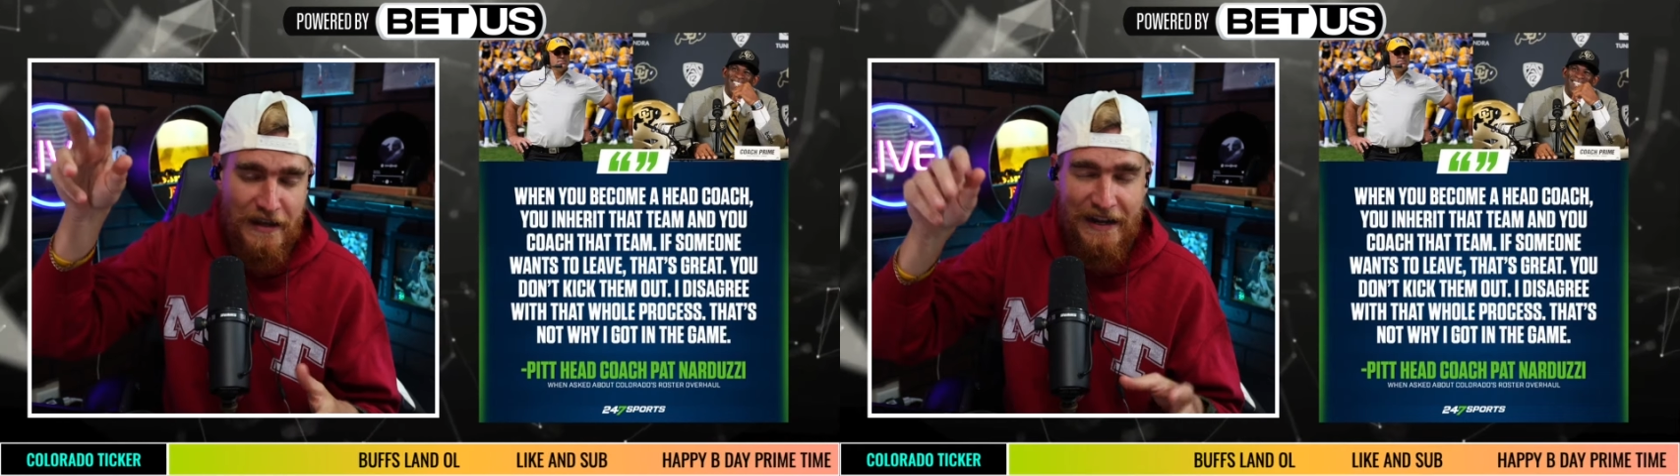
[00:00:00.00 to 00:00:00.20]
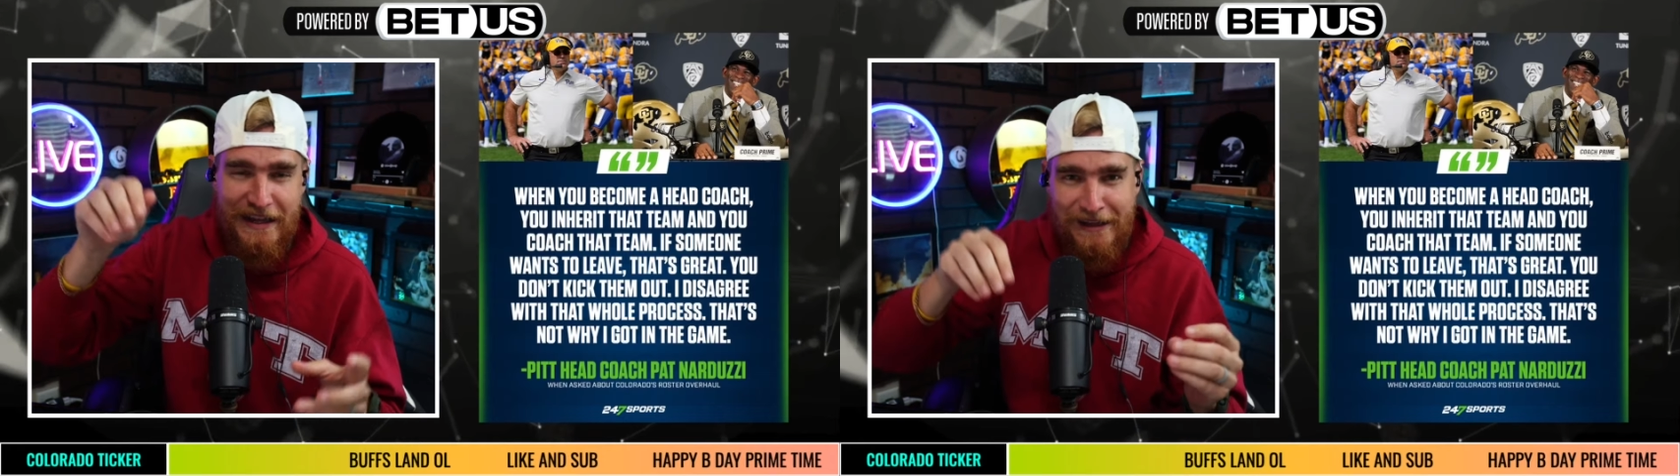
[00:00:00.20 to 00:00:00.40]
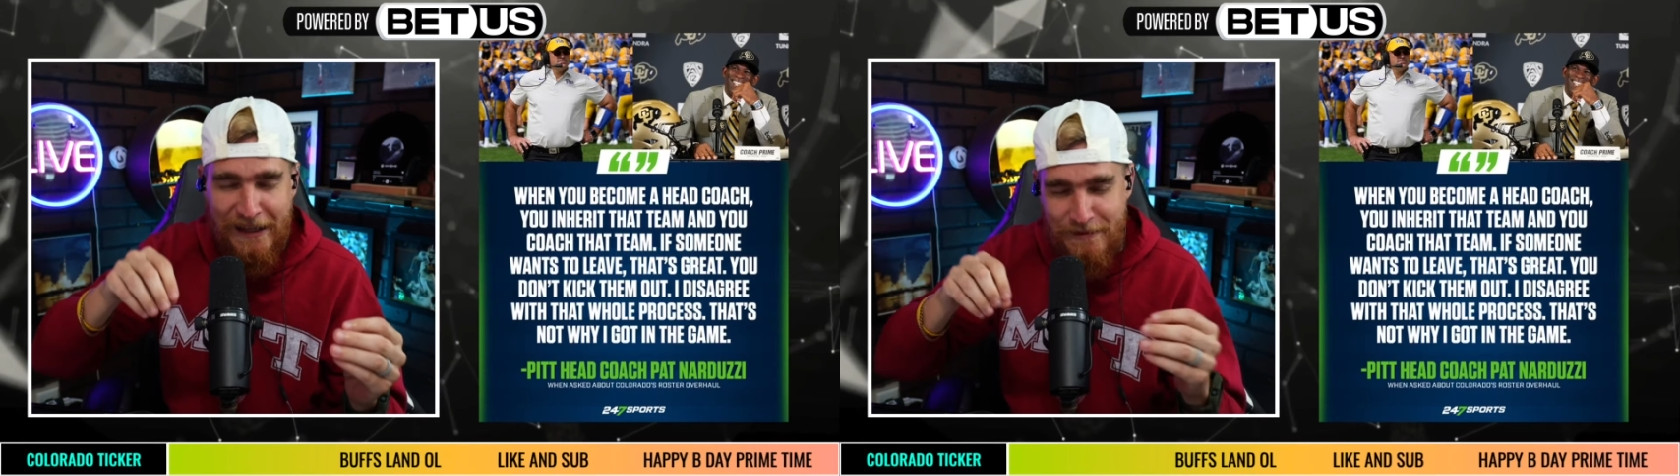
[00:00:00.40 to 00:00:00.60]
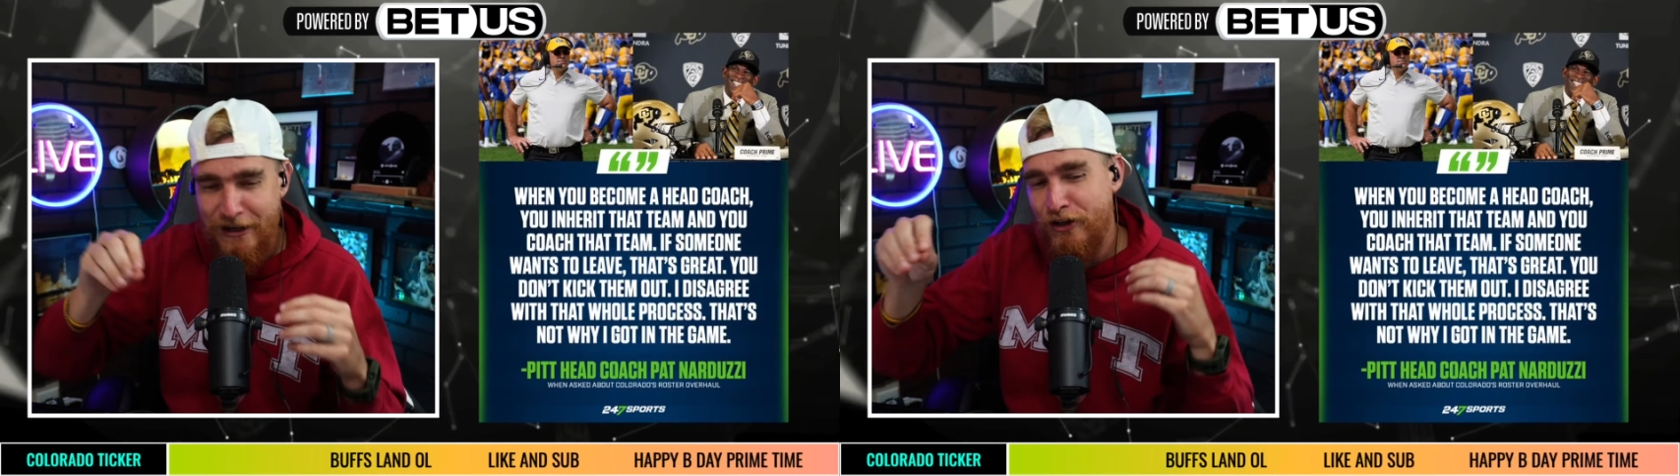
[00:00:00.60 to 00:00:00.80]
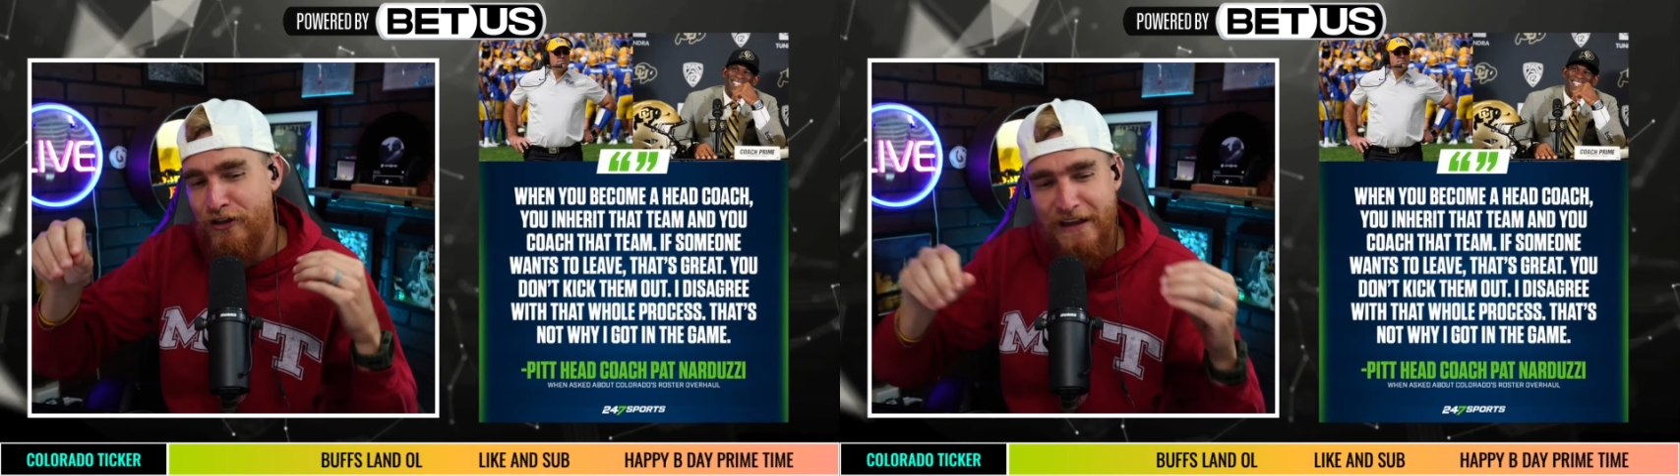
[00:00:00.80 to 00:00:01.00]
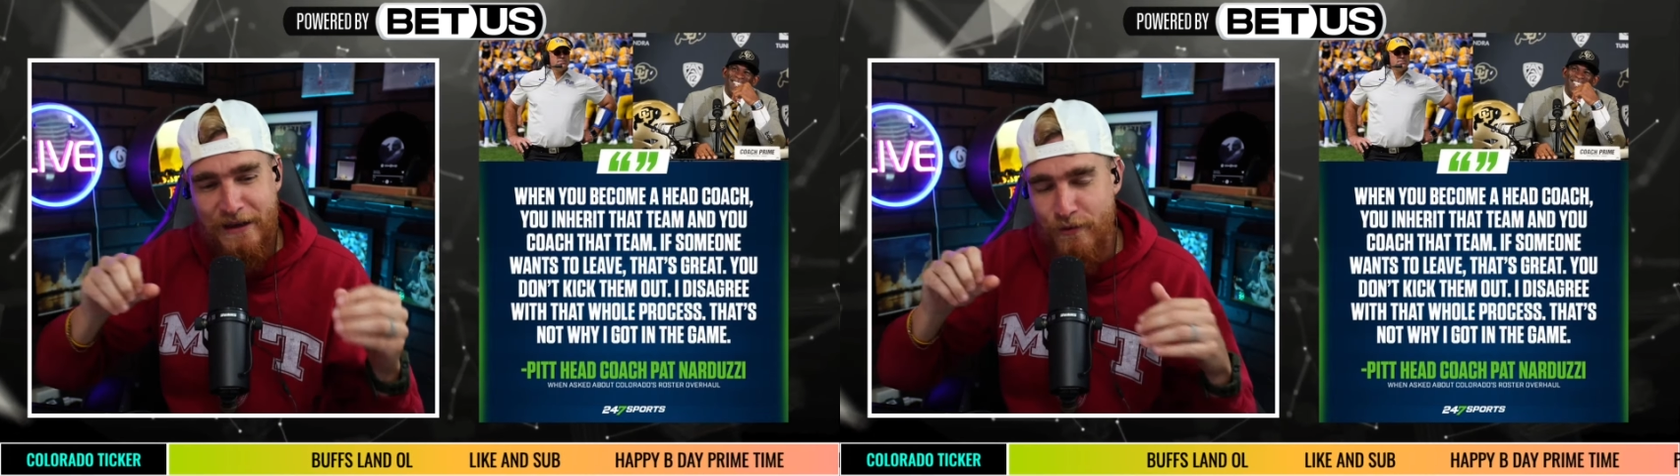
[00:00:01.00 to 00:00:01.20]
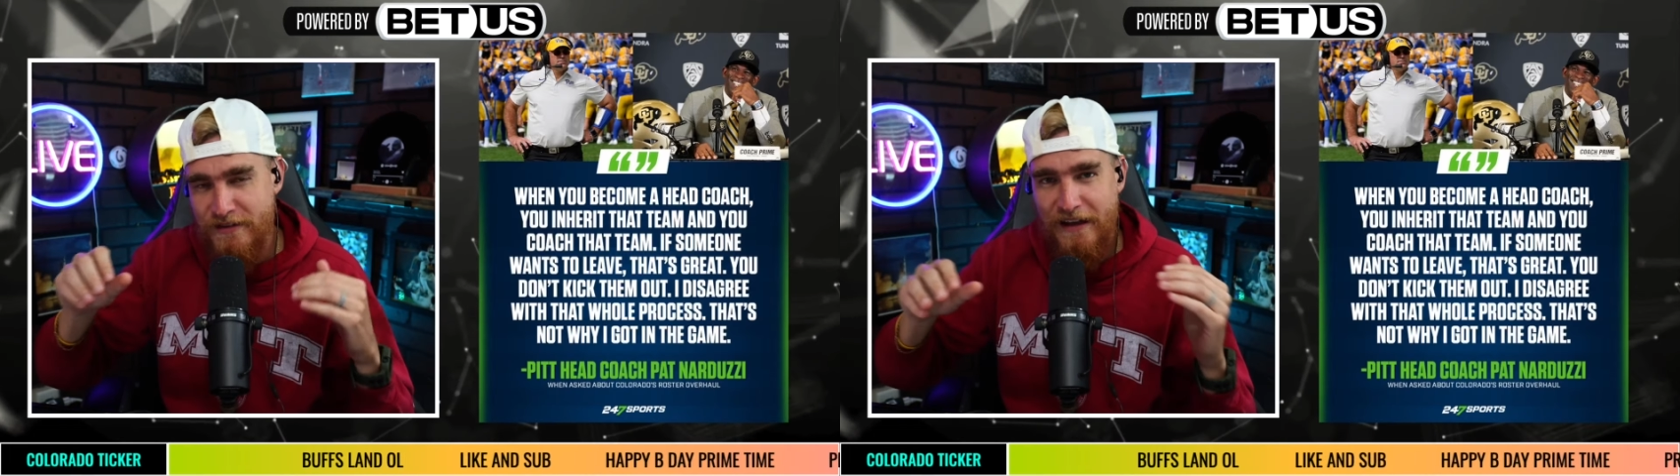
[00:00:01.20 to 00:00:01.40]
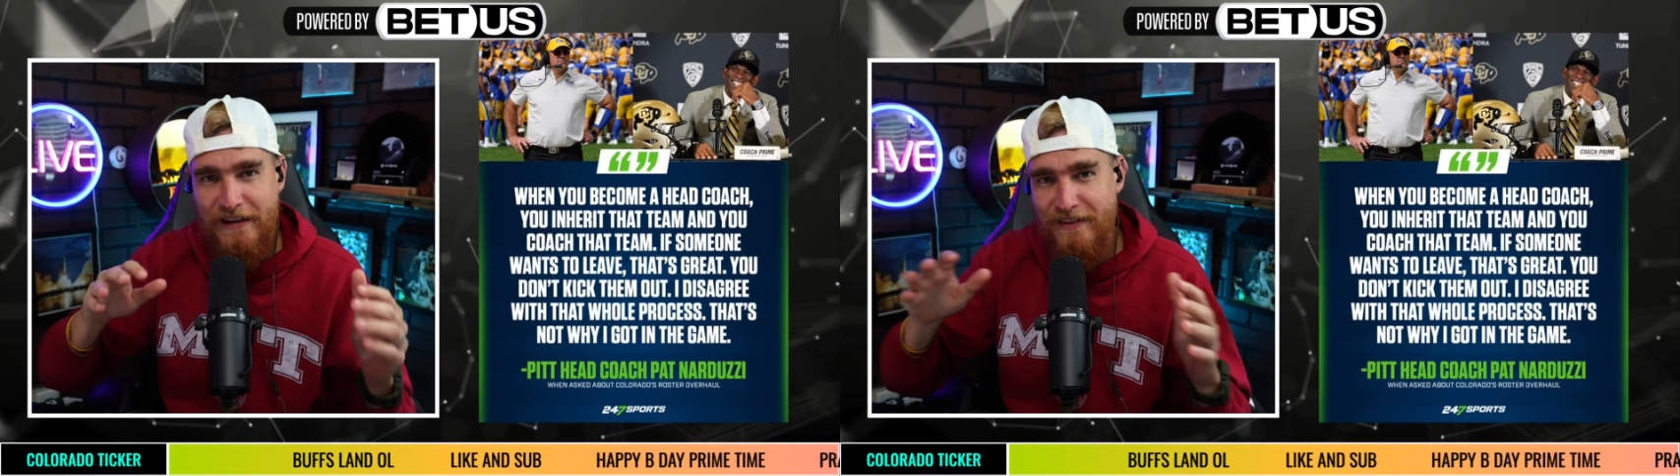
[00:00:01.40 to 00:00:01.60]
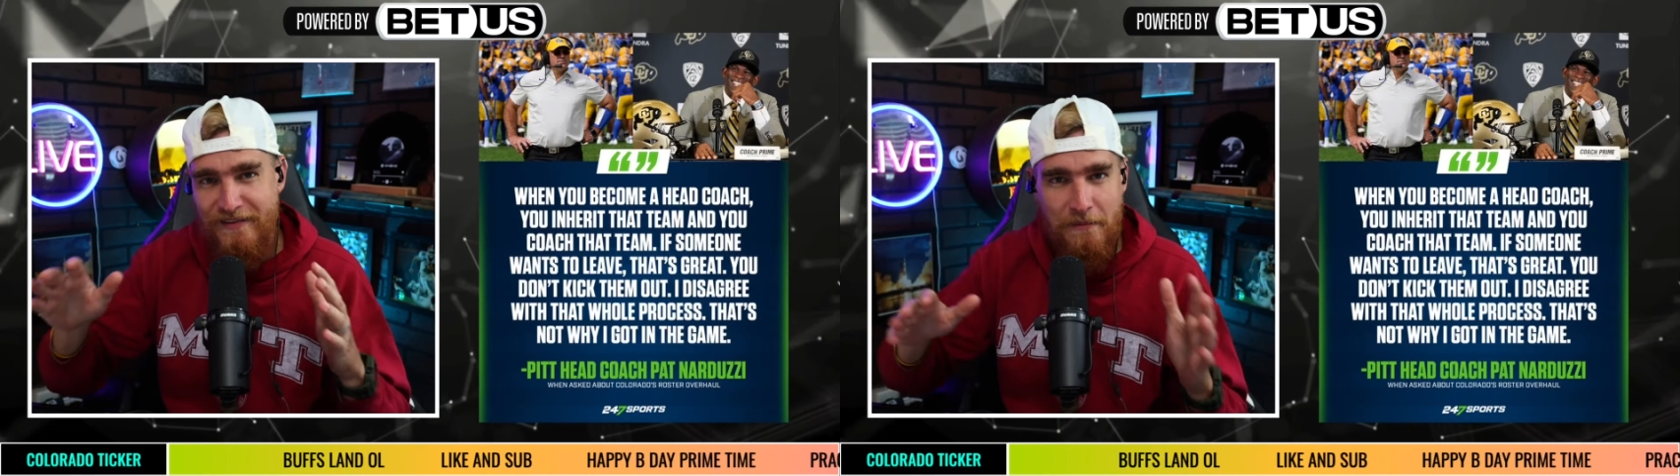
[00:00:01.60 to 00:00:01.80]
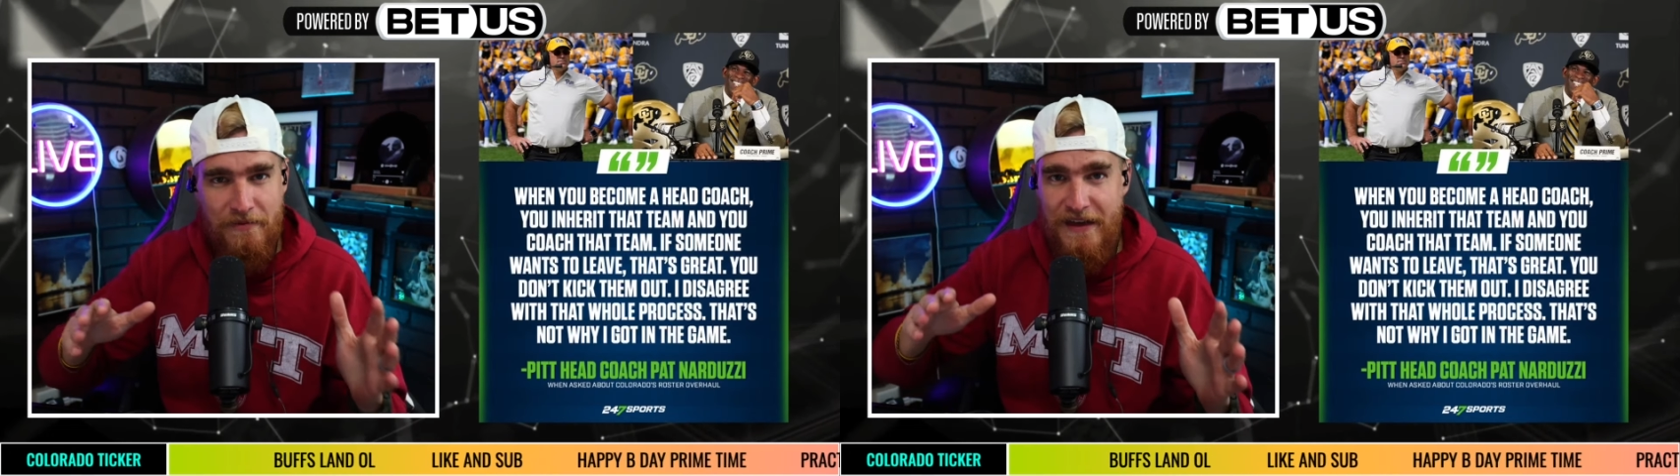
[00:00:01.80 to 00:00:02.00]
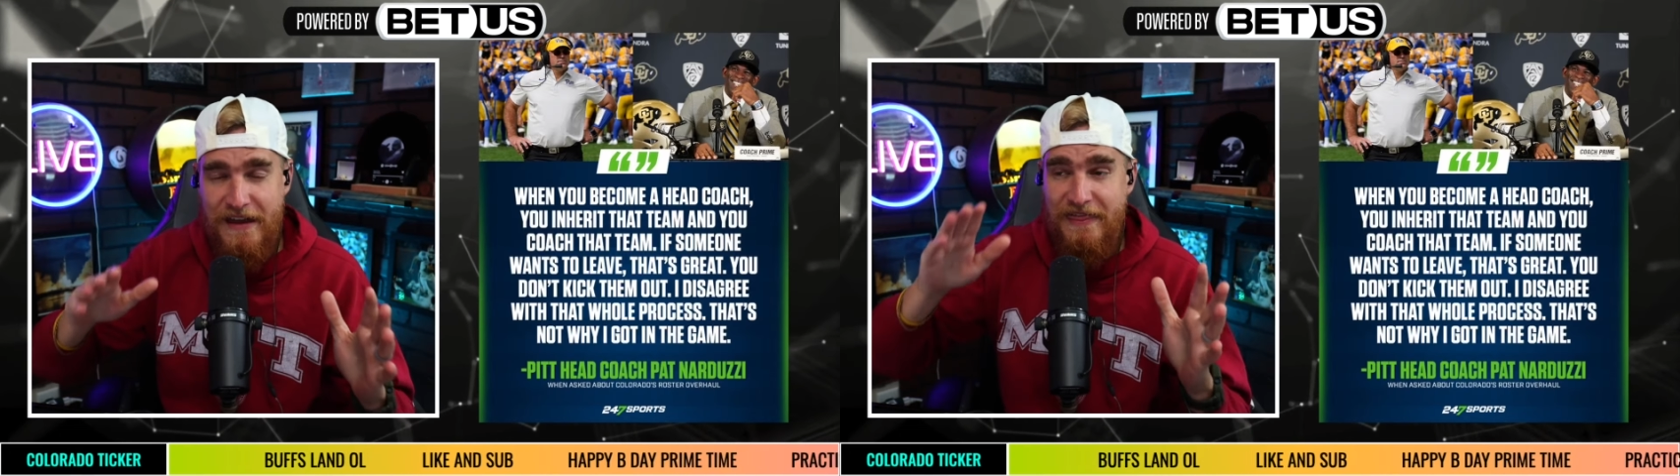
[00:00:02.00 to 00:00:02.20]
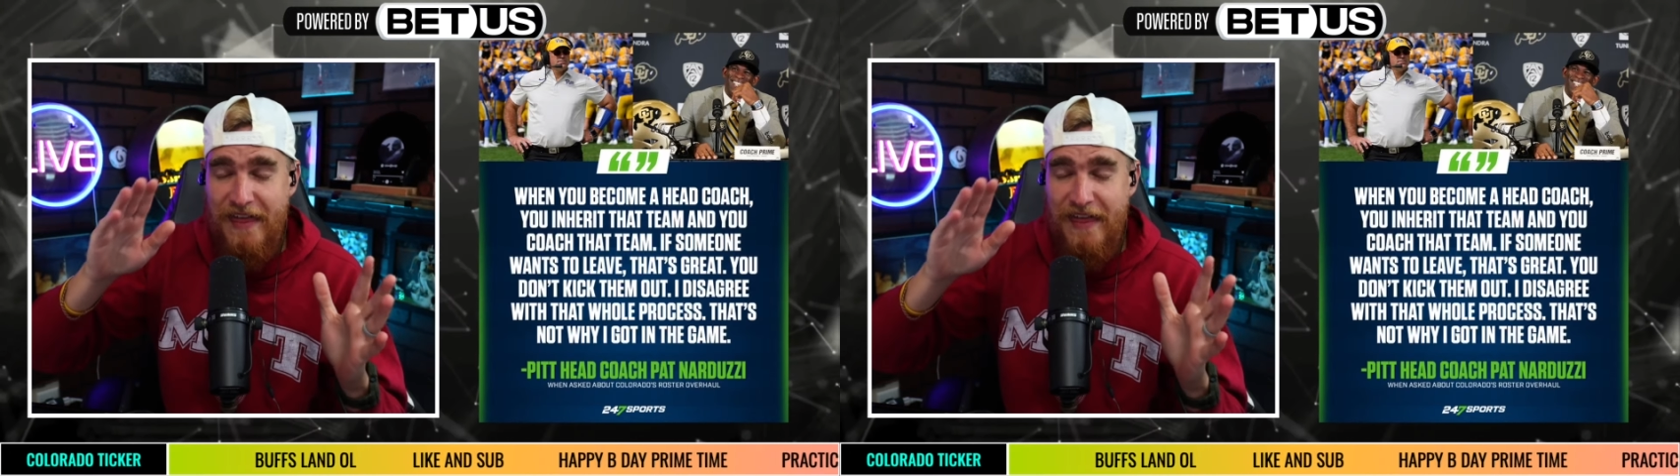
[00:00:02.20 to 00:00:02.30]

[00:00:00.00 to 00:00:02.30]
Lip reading: and it clipped and it looked like it was like not the same thing.